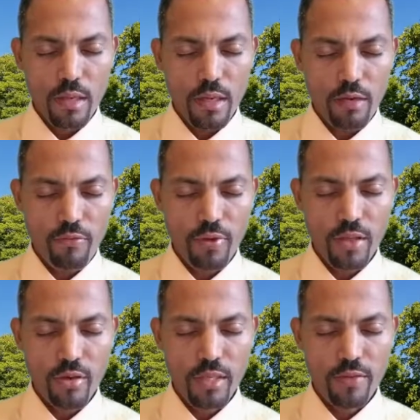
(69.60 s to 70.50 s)
Our
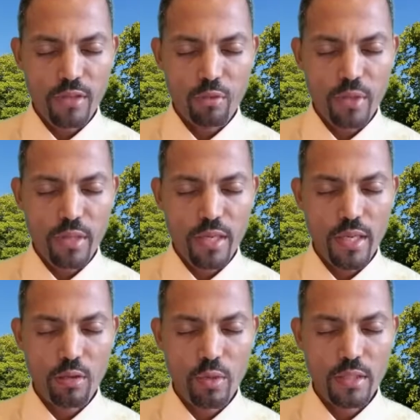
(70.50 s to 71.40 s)
Father in heaven, we thank
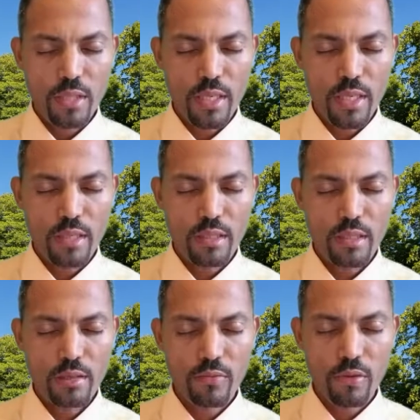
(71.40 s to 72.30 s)
you once again
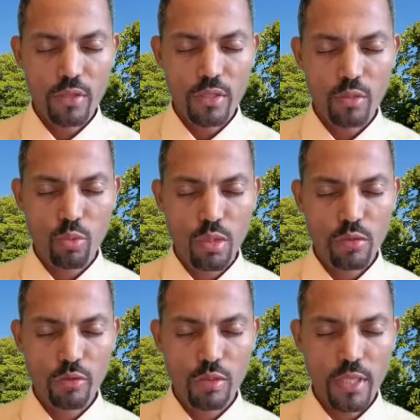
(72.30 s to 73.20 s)
for this
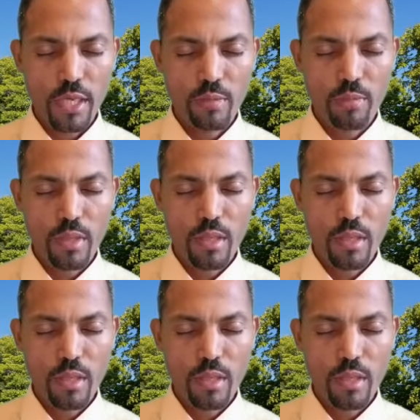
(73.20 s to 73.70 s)
wonderful time.